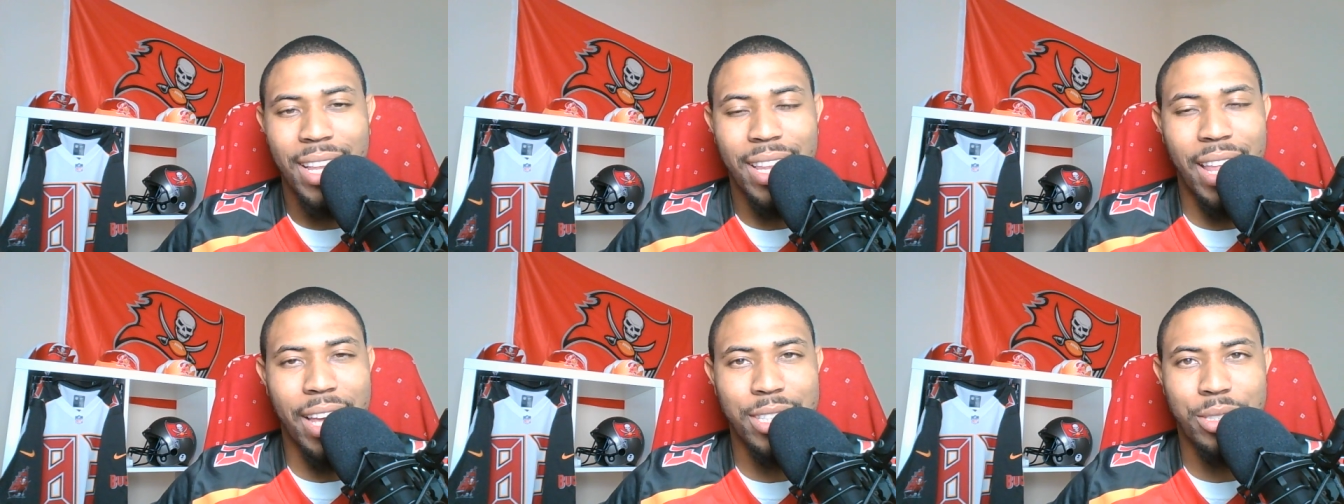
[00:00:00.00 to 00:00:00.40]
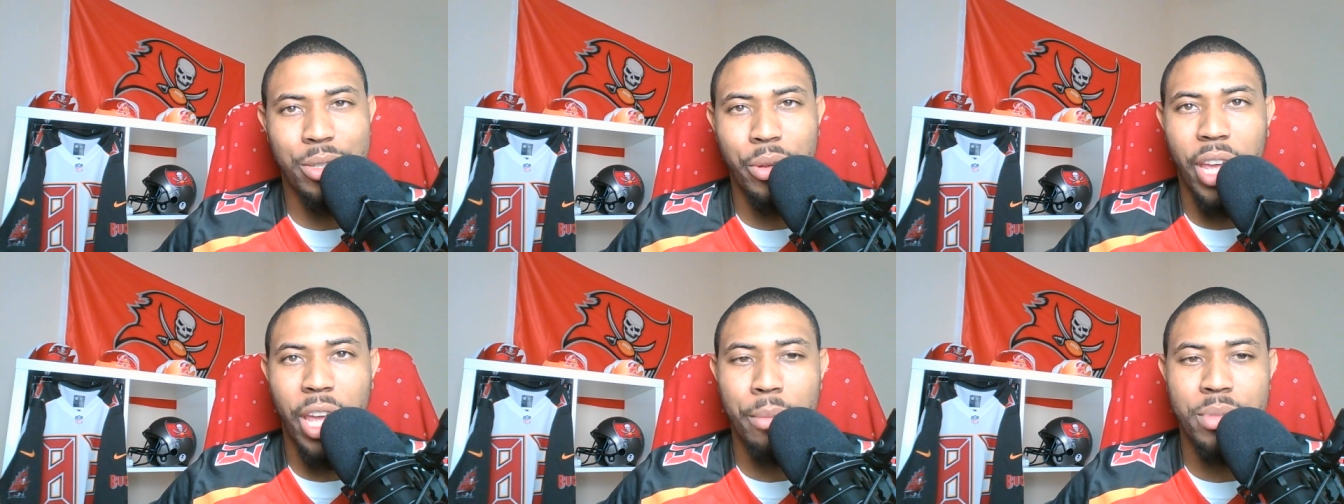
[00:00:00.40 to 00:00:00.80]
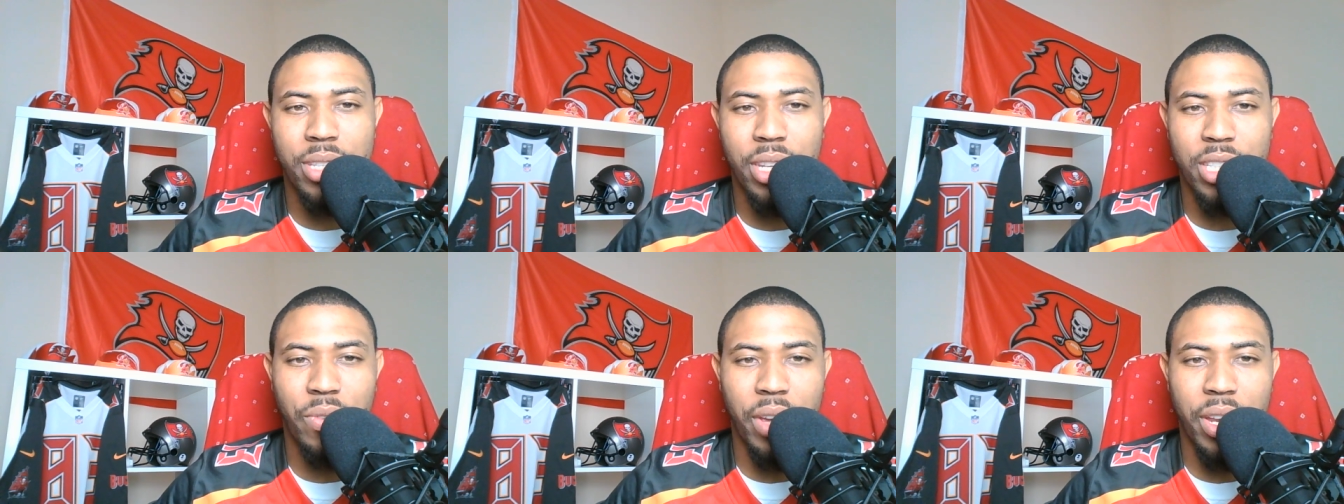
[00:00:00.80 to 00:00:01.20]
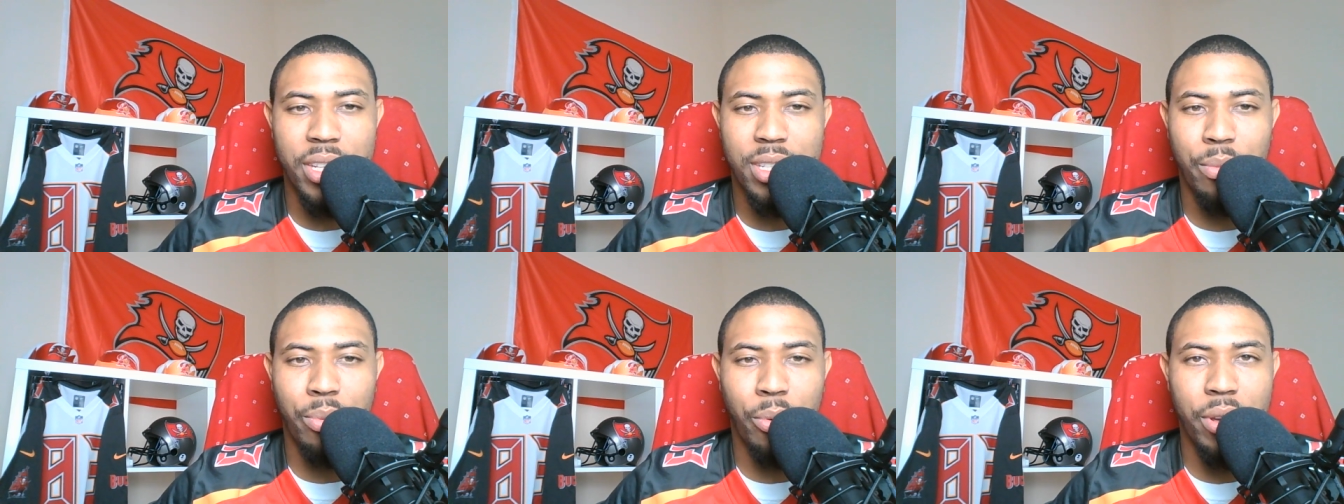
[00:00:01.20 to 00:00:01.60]
last two games, six
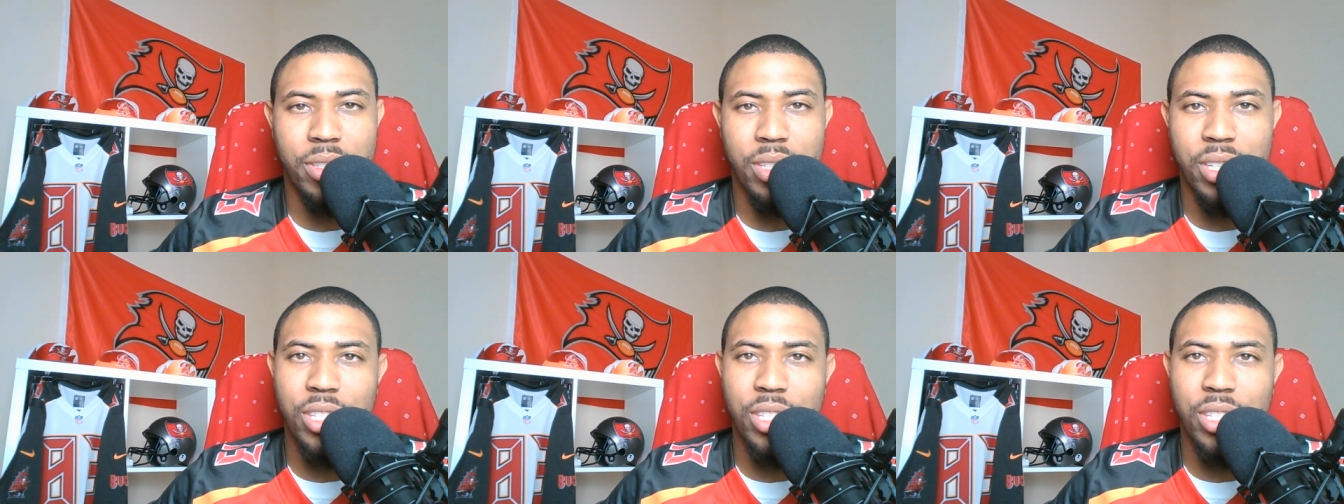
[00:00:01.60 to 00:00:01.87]
fantasy points.